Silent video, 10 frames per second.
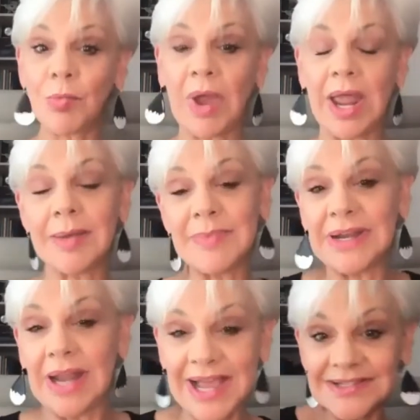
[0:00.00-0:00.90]
and I
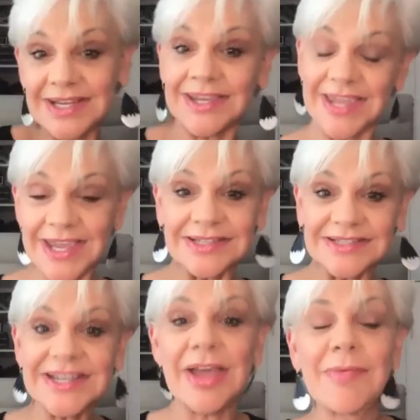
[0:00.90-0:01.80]
mean, as a
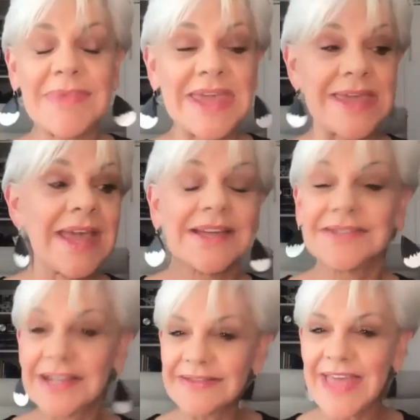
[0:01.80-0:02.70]
kid, tell me,
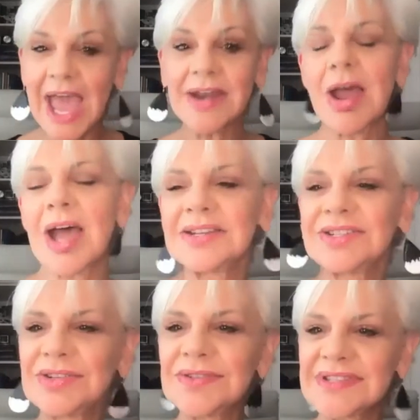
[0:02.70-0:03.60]
did that not
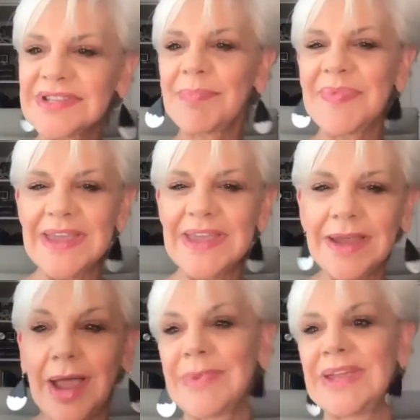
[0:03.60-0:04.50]
do
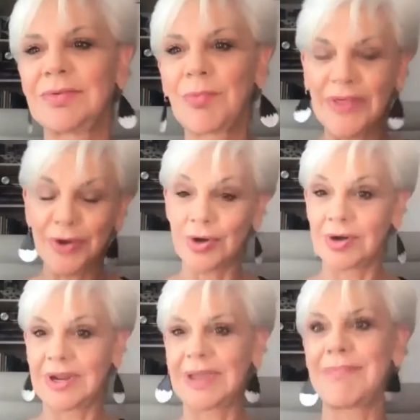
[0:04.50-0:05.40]
something? I mean,
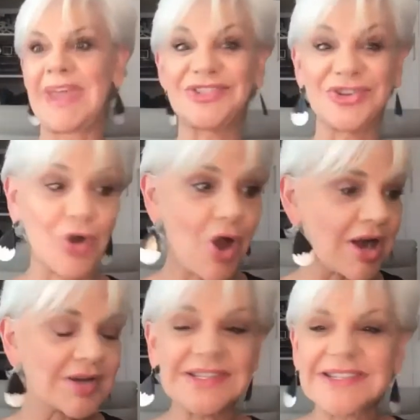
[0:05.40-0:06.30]
whether it made your
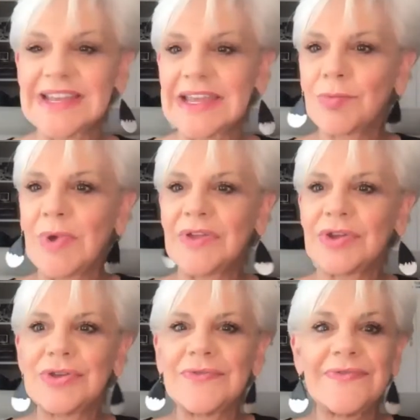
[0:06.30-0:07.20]
heart sing, whether
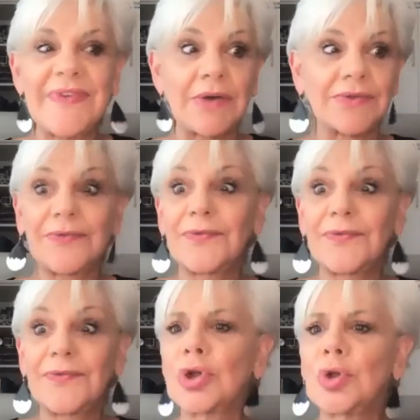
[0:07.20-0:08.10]
you felt
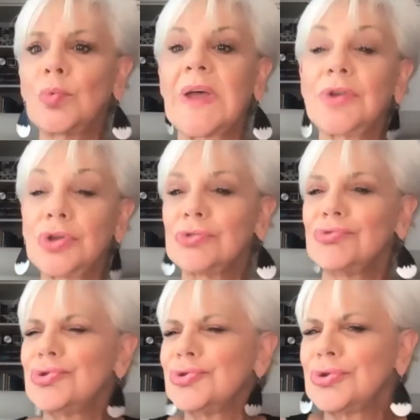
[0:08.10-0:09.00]
full, whether you
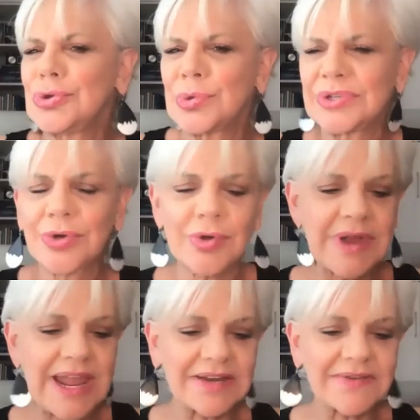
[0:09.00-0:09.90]
knew you had
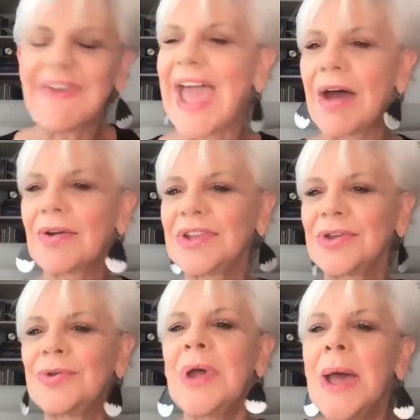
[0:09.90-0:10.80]
created
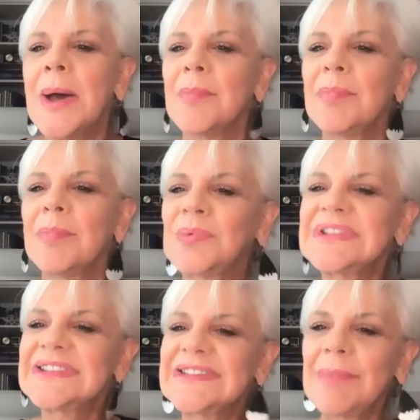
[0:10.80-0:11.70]
value, but it
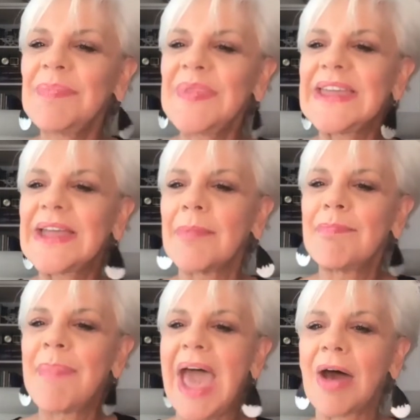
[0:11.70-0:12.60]
was something
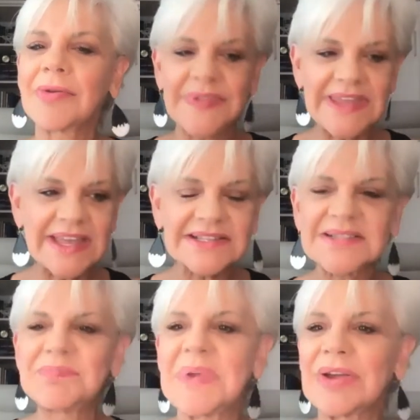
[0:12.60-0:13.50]
about the
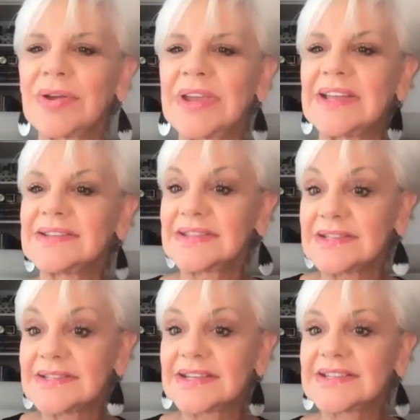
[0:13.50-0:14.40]
experience
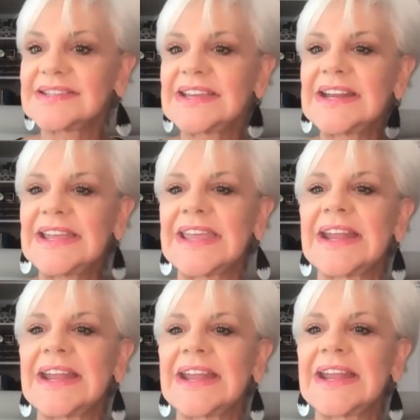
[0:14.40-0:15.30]
and succeeding in it